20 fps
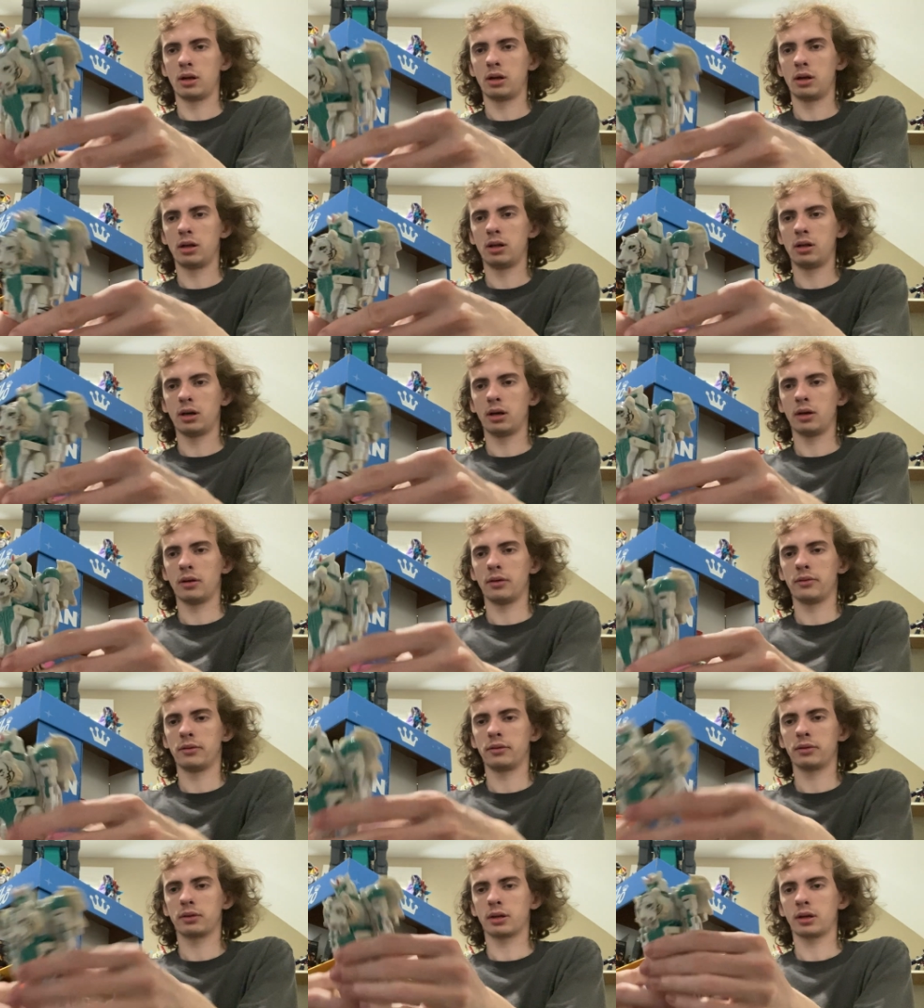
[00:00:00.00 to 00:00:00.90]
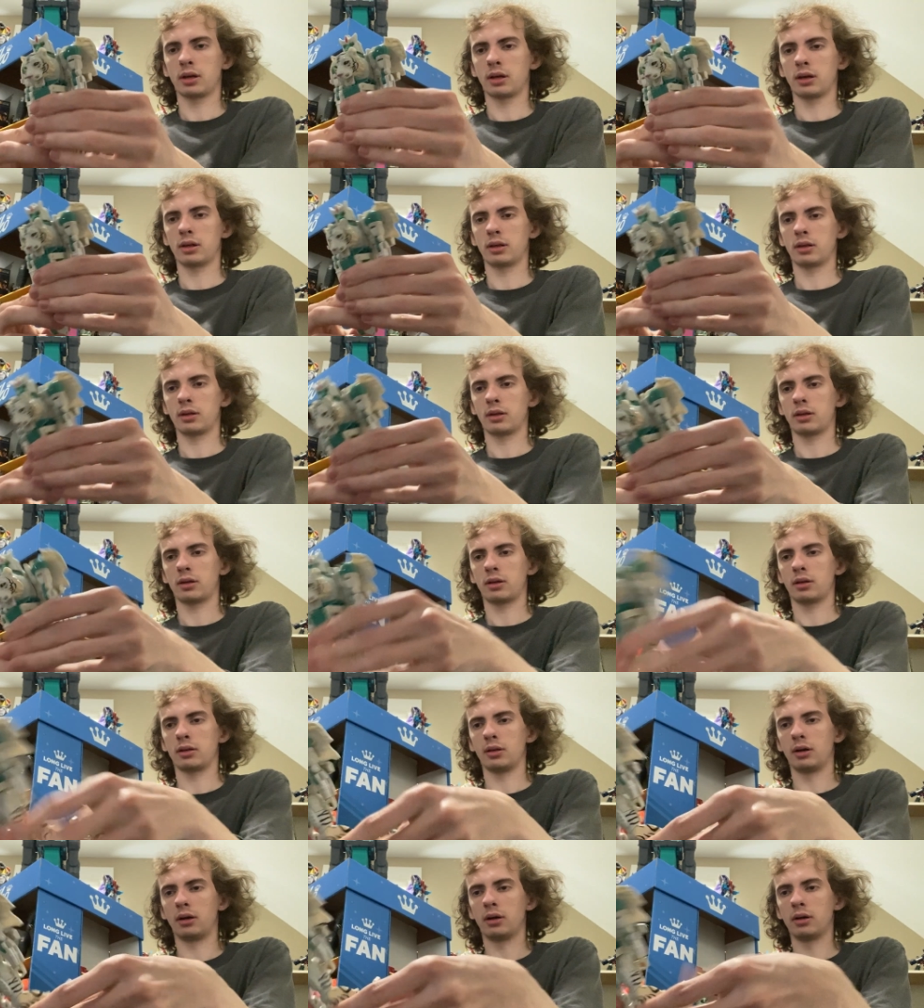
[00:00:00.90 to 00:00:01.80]
And
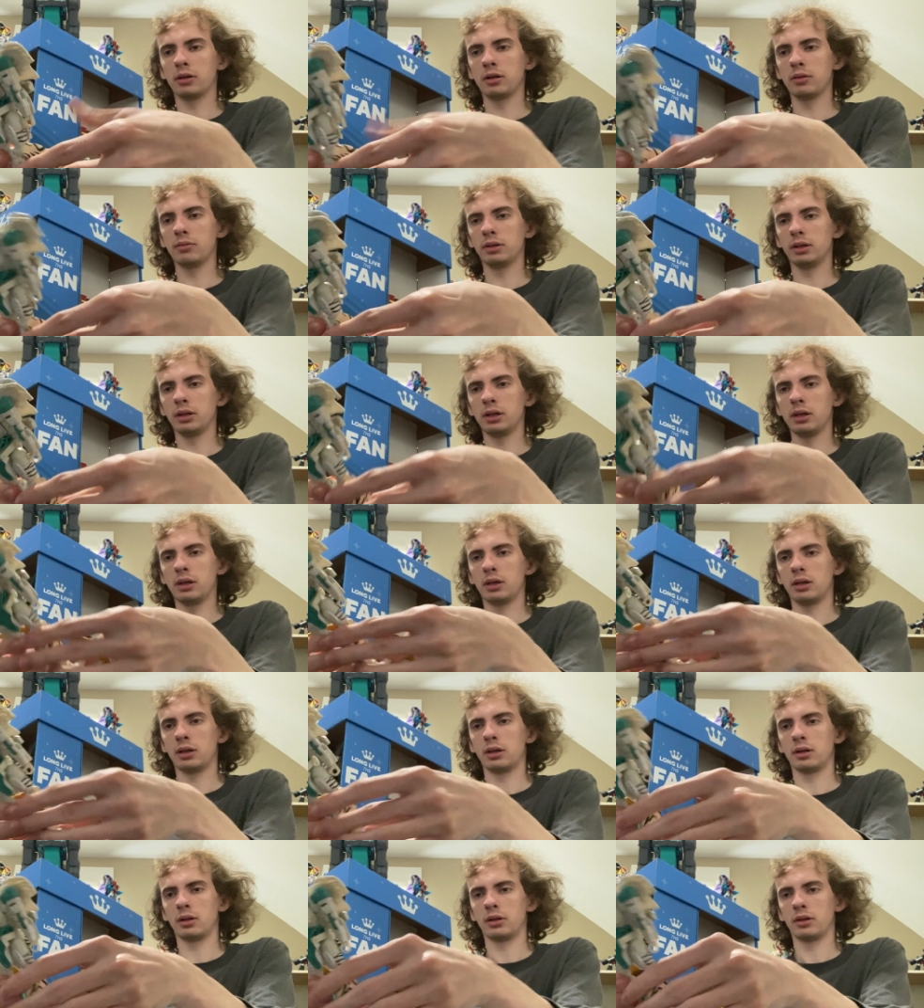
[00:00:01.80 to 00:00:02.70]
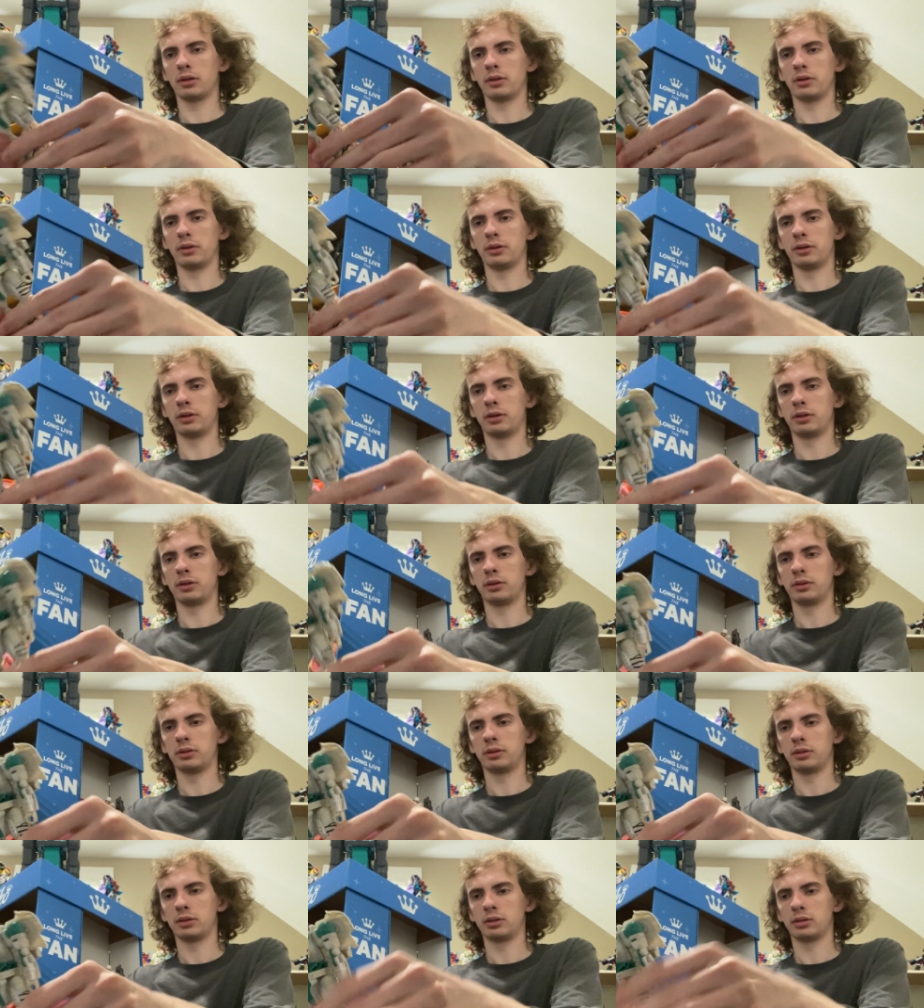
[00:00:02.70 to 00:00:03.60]
arguably,
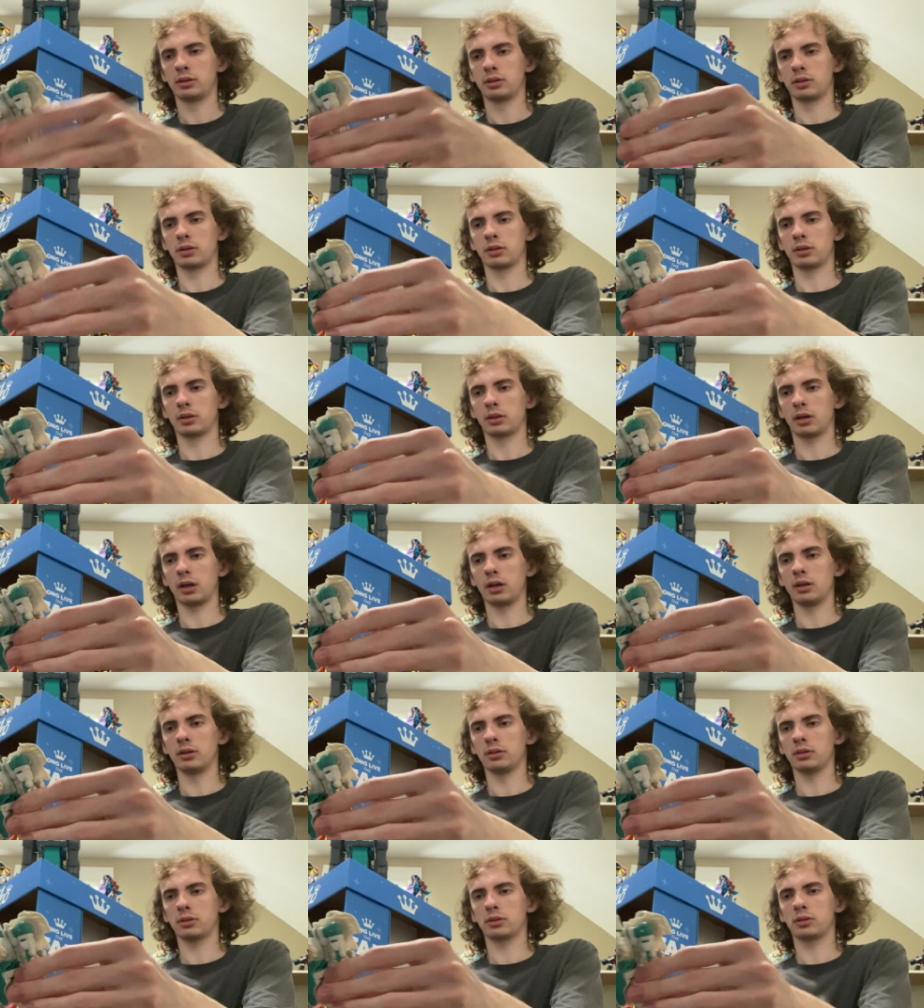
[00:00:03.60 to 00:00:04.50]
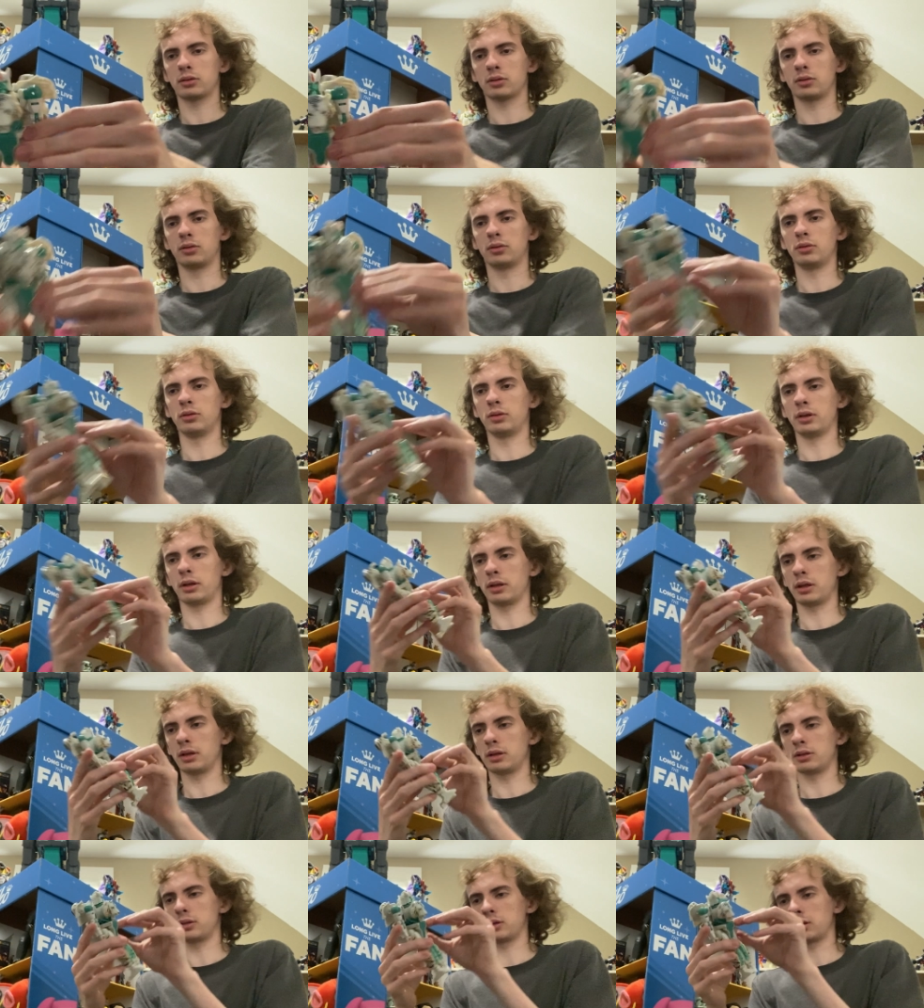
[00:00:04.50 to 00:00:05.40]
kind of looks cool like
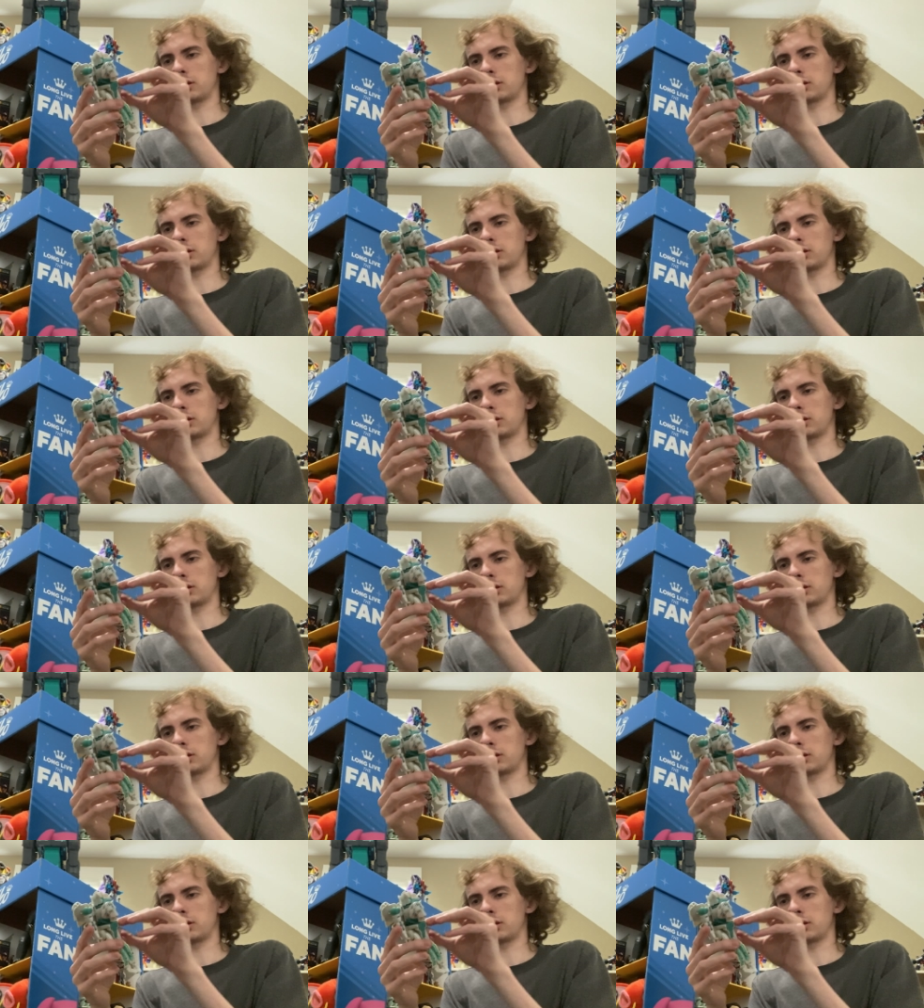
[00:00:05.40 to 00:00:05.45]
this.